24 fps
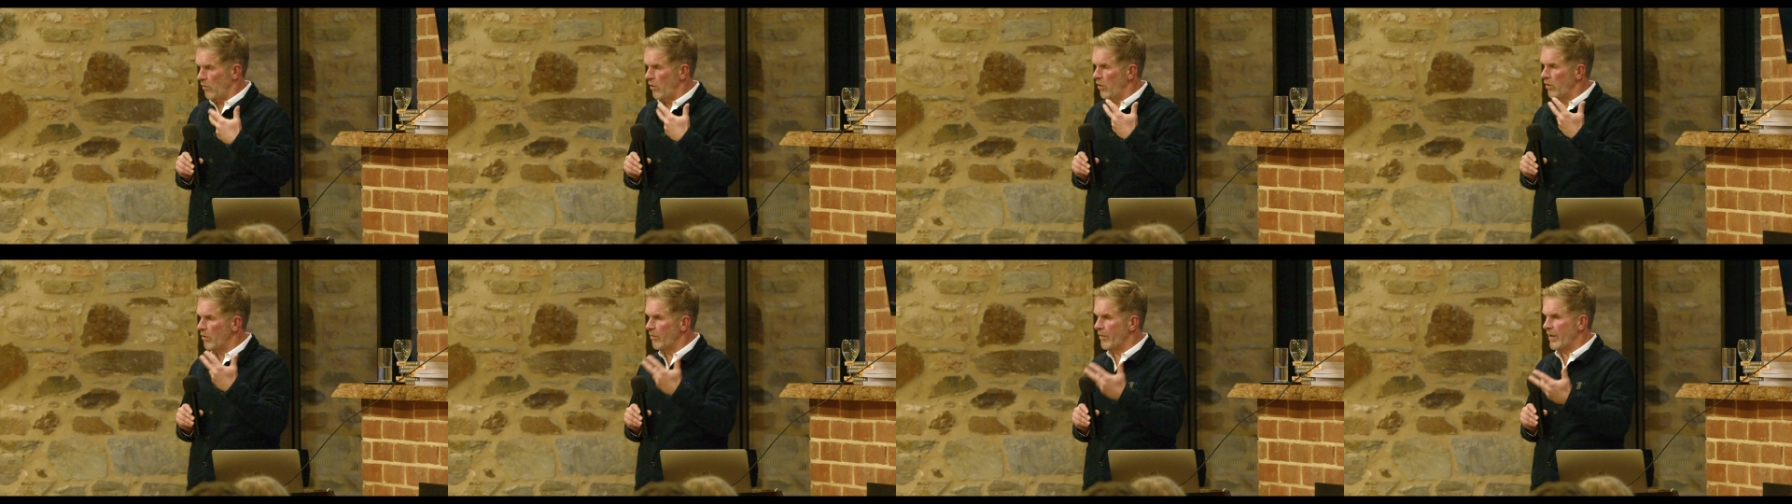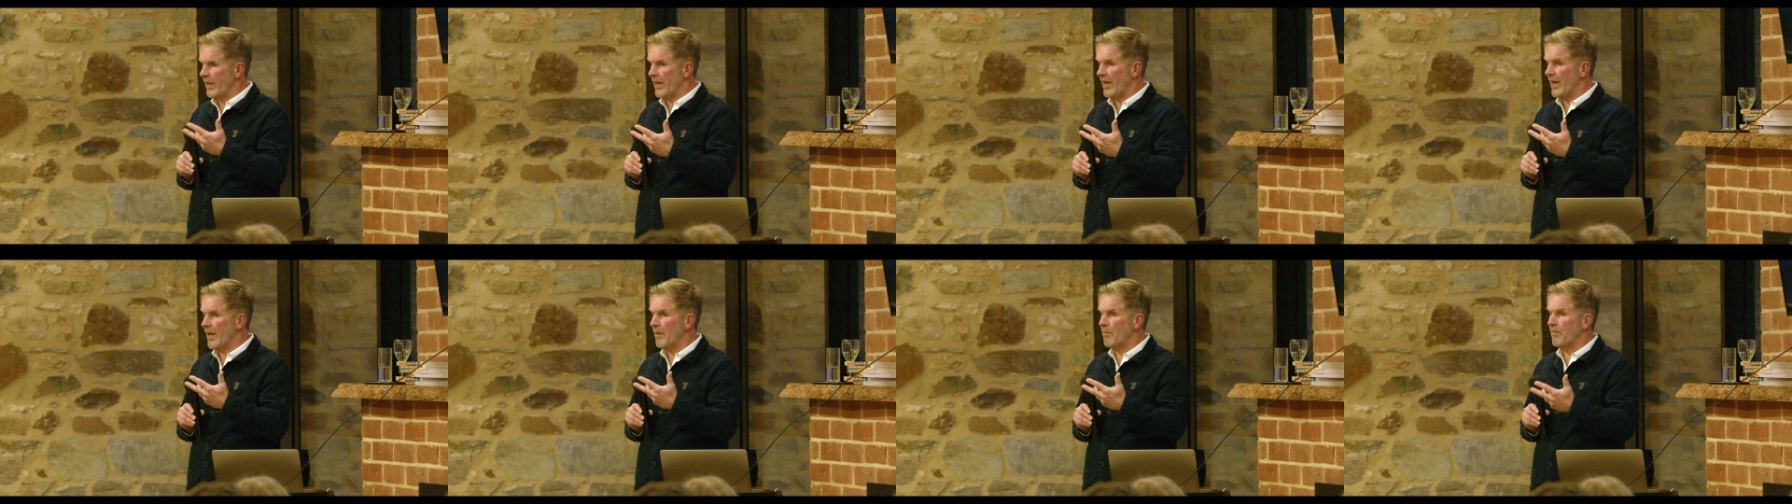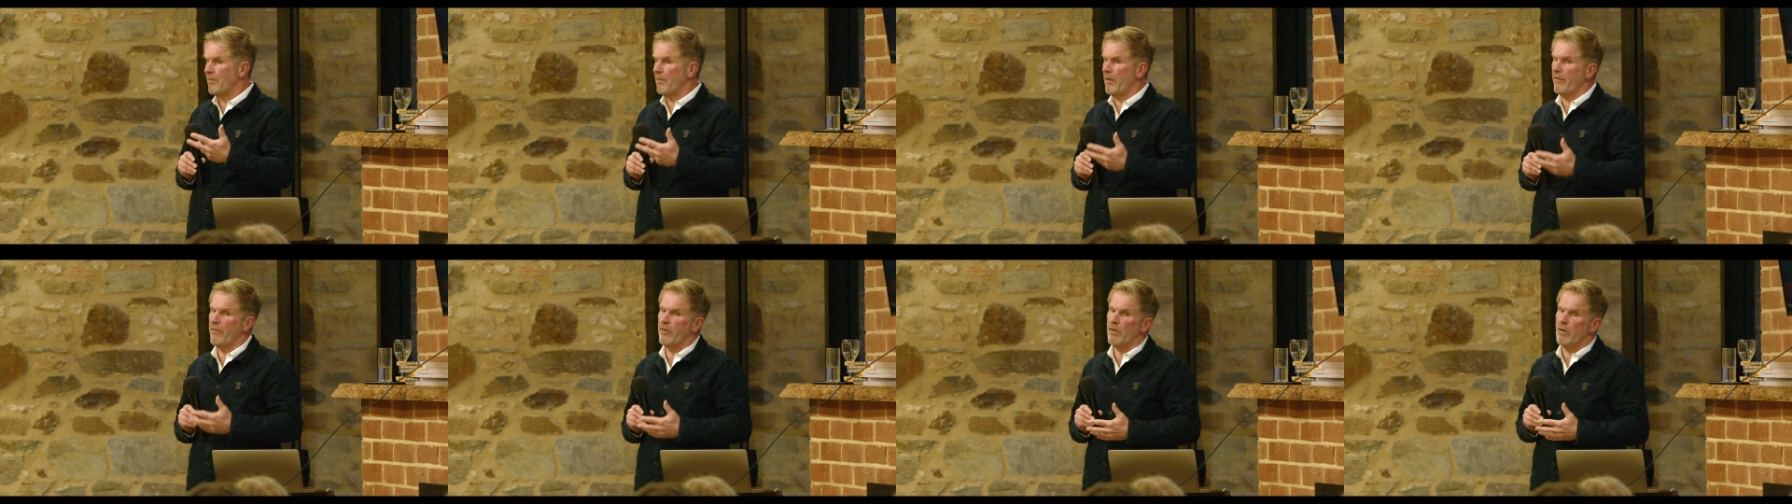who we are
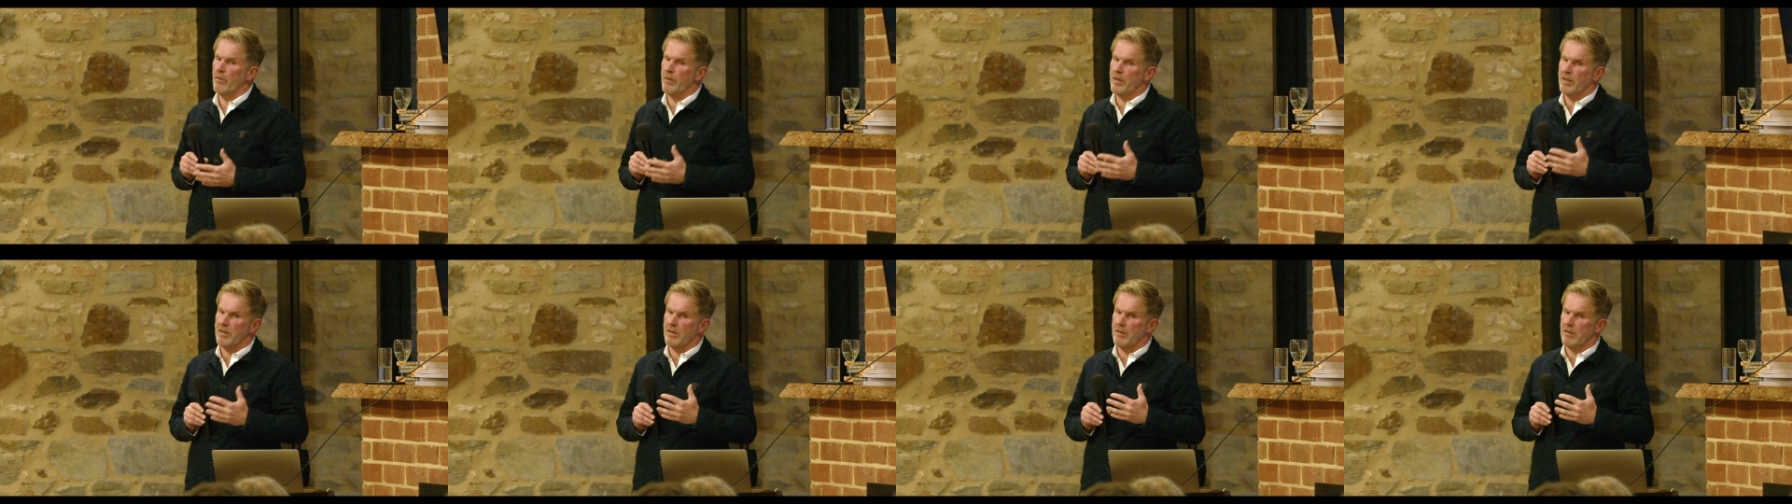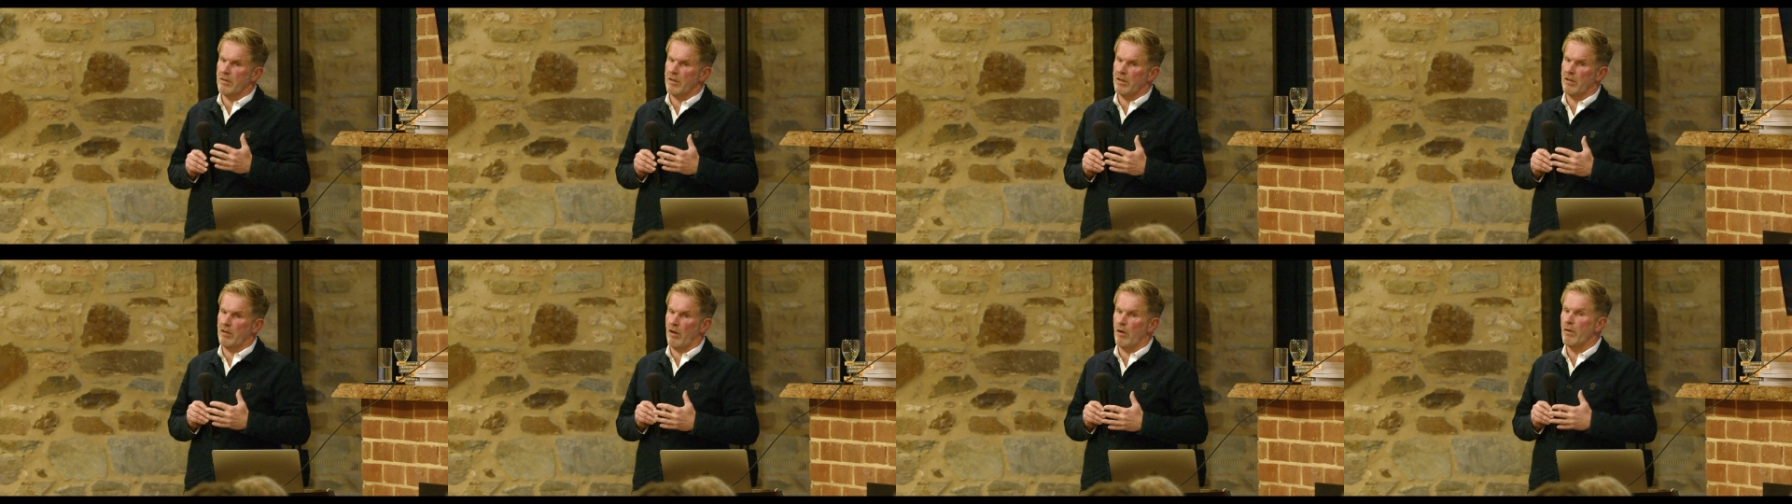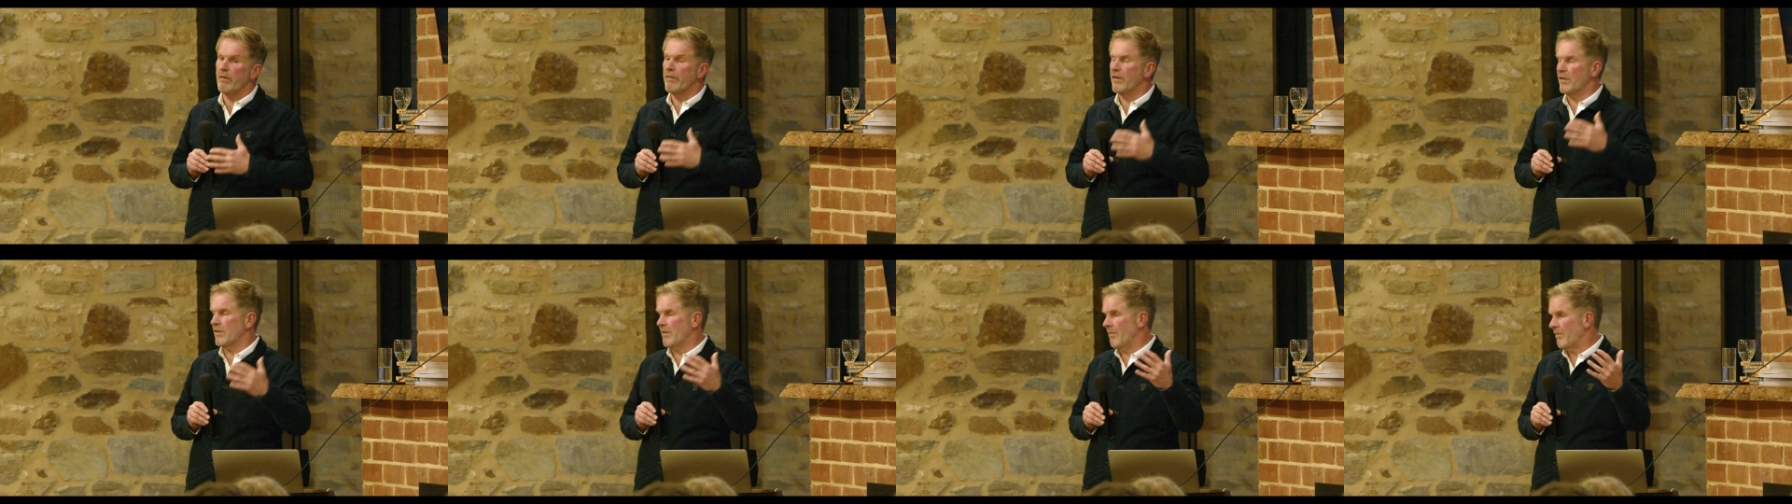before we go
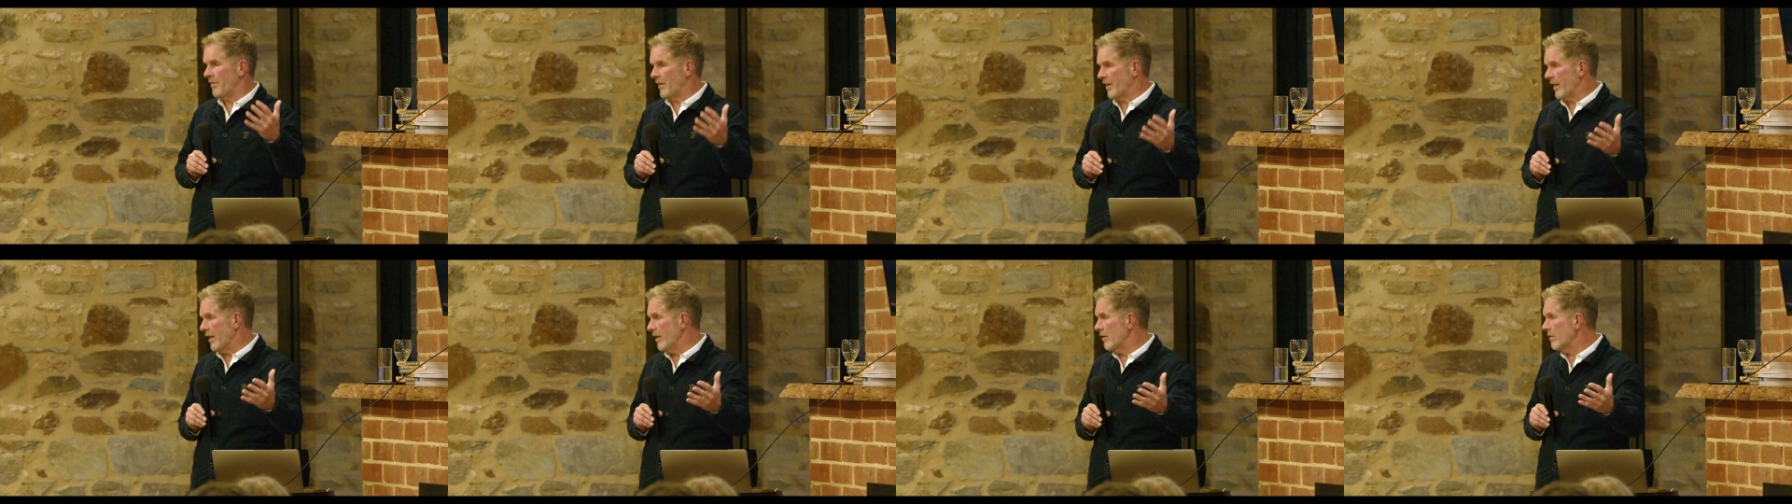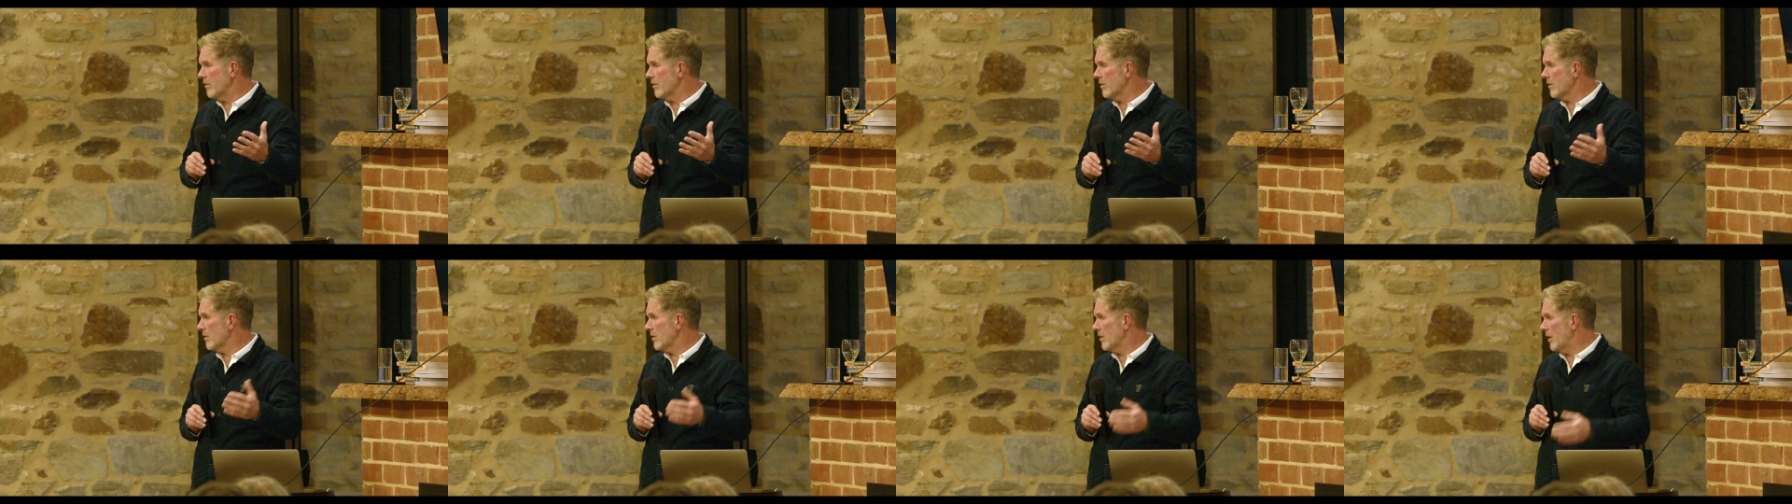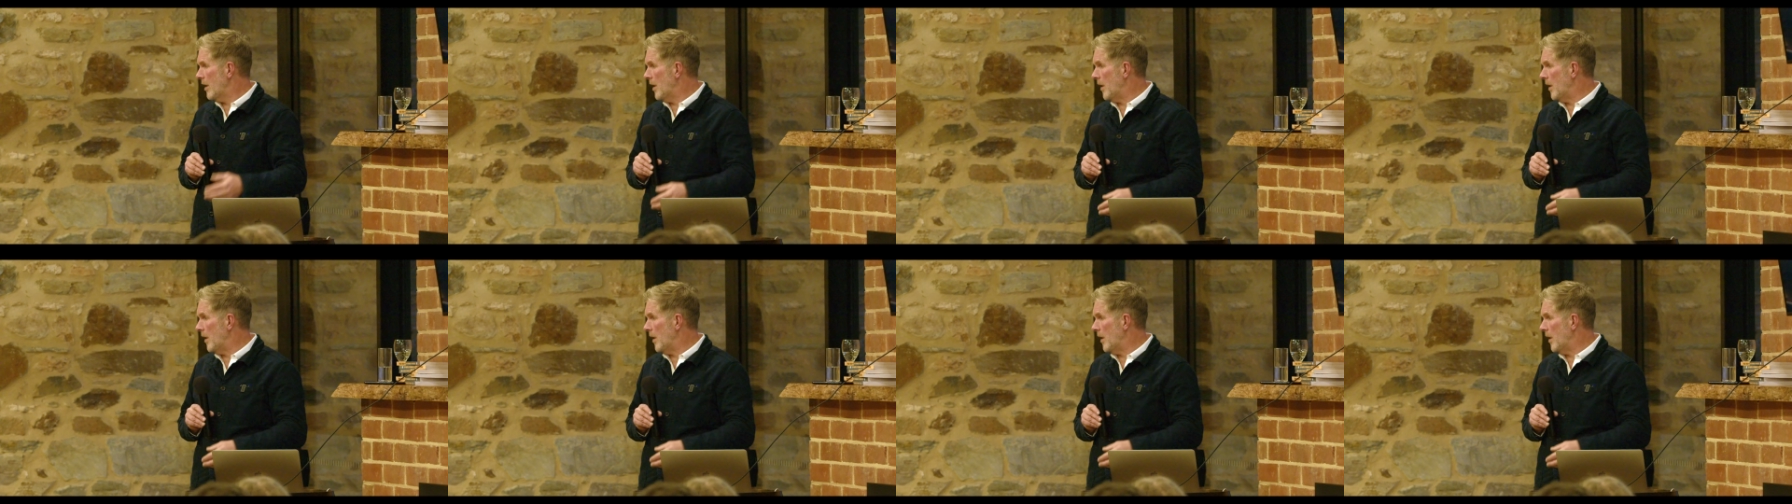for something else.